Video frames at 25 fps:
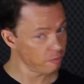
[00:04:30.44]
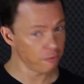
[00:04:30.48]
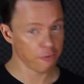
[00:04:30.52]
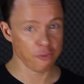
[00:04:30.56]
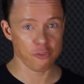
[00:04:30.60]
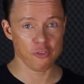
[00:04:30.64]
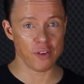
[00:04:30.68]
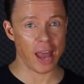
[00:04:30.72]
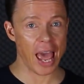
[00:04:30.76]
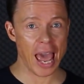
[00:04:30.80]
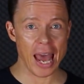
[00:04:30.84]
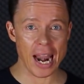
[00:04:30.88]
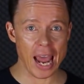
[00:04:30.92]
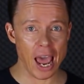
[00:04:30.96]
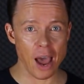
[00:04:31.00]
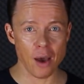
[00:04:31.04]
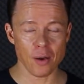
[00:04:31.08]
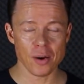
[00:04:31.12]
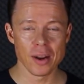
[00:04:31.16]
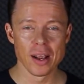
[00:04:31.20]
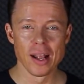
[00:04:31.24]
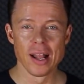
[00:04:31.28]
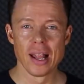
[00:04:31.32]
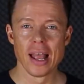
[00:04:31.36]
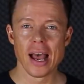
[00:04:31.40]
flat
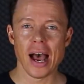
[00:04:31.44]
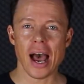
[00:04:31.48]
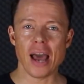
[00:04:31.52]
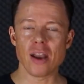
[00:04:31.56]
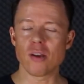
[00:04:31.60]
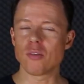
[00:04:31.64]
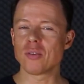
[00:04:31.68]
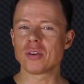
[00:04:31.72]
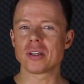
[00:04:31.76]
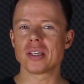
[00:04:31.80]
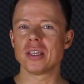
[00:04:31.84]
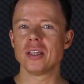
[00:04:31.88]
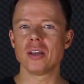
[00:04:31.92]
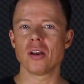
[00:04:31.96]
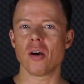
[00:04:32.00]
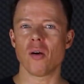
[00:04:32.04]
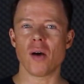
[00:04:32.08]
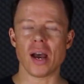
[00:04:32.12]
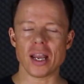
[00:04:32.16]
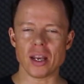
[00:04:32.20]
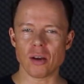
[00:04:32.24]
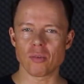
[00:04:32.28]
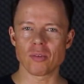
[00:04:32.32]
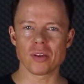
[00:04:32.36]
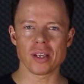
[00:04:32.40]
out. I'm
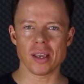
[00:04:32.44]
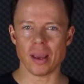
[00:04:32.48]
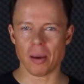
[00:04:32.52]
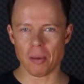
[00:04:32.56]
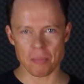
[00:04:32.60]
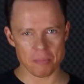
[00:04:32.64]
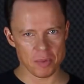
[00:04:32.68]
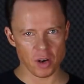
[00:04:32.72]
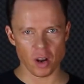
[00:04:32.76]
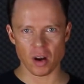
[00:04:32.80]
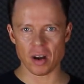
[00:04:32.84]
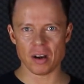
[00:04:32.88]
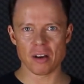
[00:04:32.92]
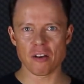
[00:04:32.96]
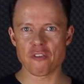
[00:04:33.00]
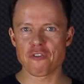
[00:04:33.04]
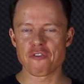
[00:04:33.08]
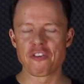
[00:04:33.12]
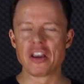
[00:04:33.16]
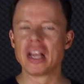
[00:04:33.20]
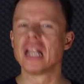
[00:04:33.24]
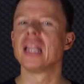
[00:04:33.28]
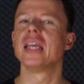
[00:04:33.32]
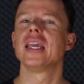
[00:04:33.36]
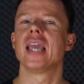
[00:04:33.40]
not an
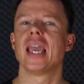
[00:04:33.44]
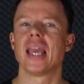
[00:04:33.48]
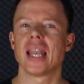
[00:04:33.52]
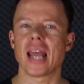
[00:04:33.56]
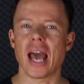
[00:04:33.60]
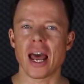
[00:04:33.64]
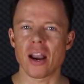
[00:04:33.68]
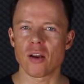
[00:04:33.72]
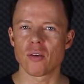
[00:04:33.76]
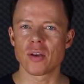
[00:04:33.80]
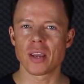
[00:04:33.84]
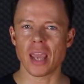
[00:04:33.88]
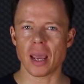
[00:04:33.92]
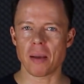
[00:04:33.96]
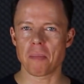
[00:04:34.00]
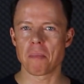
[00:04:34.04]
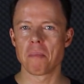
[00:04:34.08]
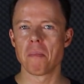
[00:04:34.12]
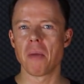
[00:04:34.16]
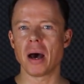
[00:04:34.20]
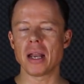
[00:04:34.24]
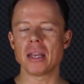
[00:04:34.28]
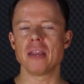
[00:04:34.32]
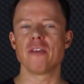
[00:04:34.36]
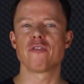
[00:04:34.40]
affiliate. I don't get
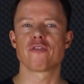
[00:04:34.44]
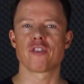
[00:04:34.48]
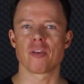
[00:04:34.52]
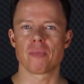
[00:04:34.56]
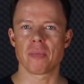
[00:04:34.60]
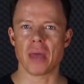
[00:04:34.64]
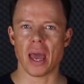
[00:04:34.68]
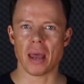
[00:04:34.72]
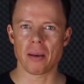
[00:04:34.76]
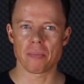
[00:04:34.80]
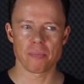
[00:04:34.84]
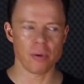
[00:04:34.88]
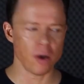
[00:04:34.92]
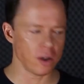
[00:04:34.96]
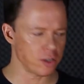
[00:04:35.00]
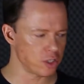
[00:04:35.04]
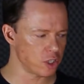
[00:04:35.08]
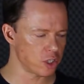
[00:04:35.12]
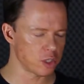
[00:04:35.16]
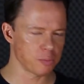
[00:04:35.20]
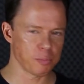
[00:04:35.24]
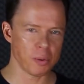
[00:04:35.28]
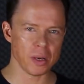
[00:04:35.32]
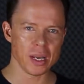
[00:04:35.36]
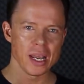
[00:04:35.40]
money from that
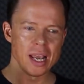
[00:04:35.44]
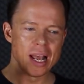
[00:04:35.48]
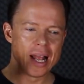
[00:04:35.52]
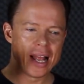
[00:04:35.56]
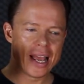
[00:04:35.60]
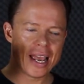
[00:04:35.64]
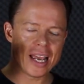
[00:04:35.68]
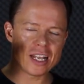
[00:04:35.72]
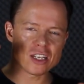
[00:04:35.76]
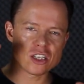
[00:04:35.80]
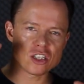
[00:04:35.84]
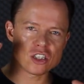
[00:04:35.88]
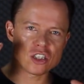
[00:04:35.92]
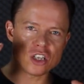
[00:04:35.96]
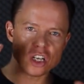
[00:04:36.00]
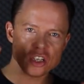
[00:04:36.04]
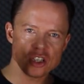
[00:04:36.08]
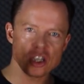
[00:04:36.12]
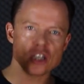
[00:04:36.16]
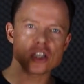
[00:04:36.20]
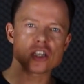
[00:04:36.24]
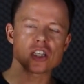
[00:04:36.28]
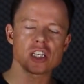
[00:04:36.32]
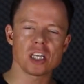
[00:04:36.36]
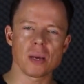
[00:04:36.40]
purchase, but it's
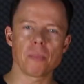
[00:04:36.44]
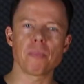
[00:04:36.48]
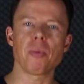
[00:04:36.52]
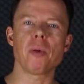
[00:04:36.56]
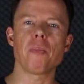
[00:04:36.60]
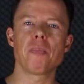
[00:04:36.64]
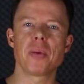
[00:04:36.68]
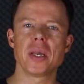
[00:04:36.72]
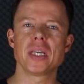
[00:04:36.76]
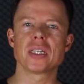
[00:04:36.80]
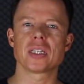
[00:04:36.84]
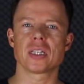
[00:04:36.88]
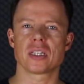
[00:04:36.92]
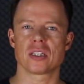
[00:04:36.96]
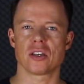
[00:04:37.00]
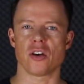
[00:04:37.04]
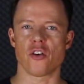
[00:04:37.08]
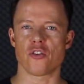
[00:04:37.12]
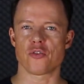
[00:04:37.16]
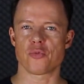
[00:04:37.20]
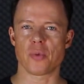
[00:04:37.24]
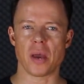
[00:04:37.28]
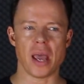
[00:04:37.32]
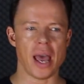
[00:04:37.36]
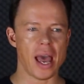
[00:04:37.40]
such a simple piece of
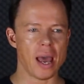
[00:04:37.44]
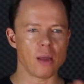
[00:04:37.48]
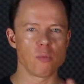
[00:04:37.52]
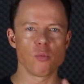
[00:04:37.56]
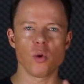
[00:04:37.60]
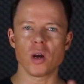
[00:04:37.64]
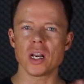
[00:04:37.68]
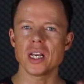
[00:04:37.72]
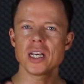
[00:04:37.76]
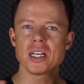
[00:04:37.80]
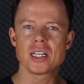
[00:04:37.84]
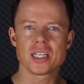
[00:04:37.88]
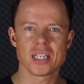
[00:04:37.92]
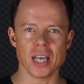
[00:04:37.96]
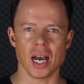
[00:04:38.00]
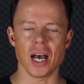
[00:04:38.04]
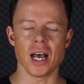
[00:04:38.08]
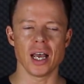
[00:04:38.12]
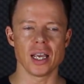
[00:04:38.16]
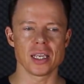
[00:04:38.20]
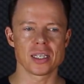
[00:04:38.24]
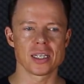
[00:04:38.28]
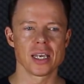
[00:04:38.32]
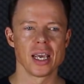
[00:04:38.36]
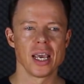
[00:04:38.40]
software. And what it
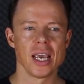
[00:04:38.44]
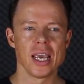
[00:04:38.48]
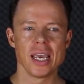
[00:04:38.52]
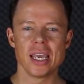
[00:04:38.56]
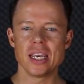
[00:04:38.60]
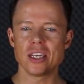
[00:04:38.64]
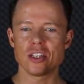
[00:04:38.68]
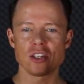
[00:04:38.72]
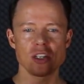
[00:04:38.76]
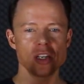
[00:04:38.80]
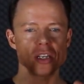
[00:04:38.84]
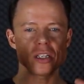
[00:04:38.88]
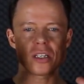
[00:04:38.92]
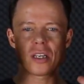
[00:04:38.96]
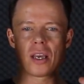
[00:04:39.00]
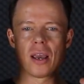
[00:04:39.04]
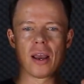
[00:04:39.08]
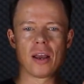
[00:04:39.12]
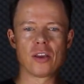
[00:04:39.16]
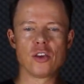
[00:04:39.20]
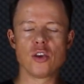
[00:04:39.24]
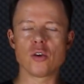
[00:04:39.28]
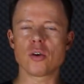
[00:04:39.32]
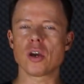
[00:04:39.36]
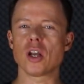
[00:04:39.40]
does is just,
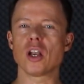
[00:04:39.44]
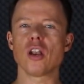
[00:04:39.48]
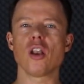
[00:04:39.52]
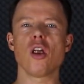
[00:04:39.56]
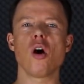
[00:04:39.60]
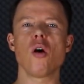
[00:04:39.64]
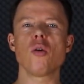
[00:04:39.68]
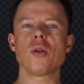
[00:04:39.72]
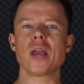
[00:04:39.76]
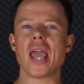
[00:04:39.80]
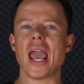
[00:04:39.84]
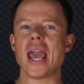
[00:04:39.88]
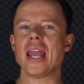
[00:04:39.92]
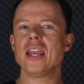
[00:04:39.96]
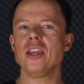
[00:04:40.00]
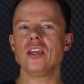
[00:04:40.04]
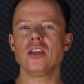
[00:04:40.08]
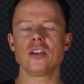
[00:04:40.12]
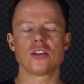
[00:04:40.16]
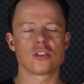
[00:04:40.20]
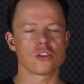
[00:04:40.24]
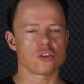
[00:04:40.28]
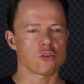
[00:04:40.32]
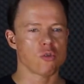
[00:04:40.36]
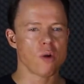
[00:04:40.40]
you can load
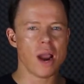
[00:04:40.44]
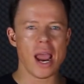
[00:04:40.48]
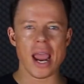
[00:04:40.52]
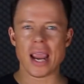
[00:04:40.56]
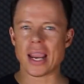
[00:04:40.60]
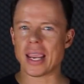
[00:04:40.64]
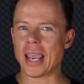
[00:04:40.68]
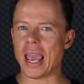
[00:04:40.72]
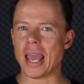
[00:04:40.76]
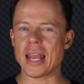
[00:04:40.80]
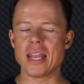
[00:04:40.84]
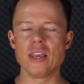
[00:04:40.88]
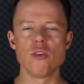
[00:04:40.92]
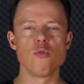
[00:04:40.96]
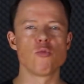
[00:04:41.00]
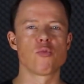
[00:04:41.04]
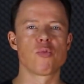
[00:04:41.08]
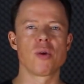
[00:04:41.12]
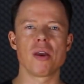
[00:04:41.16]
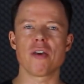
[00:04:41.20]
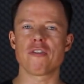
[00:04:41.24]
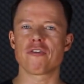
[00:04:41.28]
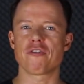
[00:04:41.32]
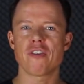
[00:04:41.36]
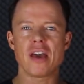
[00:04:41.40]
any track, any
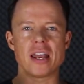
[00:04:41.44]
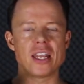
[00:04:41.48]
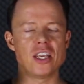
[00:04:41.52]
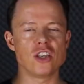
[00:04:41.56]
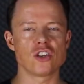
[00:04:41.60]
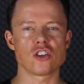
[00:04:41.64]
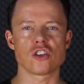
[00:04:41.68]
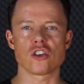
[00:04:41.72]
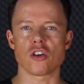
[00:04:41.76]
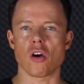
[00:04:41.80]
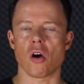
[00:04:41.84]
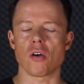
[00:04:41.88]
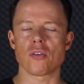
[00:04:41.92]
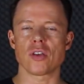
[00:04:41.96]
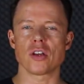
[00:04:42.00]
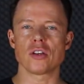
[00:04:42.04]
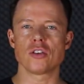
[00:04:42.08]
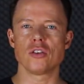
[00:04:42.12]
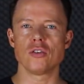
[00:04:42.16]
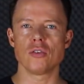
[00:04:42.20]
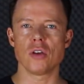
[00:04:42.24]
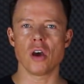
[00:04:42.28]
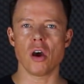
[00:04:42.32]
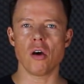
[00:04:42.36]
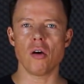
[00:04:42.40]
riff, any song
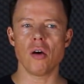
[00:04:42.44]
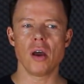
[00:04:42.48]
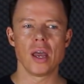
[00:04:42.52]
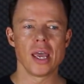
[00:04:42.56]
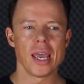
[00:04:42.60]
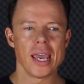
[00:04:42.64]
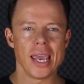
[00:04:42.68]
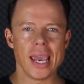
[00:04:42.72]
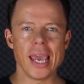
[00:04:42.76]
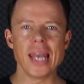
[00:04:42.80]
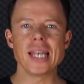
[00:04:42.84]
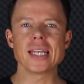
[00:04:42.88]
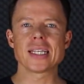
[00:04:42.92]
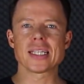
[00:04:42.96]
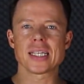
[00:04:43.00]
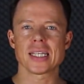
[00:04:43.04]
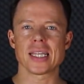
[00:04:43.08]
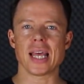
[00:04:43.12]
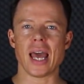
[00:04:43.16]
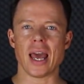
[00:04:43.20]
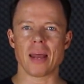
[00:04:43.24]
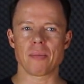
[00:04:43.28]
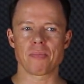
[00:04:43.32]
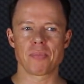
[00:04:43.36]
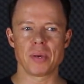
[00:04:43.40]
that into
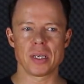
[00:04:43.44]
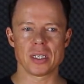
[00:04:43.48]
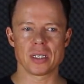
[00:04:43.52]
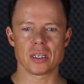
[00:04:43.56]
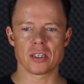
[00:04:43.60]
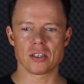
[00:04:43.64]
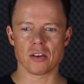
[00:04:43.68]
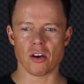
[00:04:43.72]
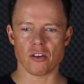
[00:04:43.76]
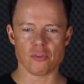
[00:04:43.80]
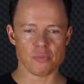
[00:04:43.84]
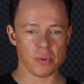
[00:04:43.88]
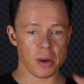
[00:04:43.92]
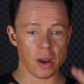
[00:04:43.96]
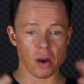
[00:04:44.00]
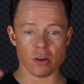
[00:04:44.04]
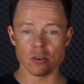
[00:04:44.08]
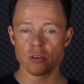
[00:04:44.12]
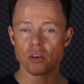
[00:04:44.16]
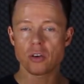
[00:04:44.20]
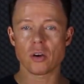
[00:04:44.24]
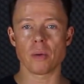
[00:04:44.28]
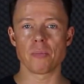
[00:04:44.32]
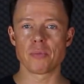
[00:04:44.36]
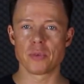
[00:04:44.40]
that piece of software
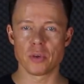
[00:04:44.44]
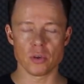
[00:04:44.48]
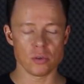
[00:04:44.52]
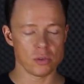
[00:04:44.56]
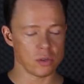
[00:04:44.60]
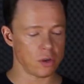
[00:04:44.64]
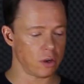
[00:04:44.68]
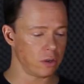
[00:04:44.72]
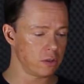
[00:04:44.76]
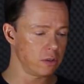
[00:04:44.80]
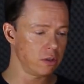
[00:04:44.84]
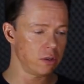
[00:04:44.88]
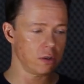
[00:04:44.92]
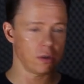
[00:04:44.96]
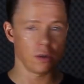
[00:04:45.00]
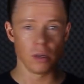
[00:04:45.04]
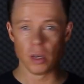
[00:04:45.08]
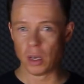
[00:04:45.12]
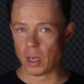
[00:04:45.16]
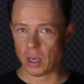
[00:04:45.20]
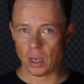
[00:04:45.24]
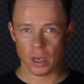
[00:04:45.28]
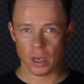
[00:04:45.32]
on your computer, on your,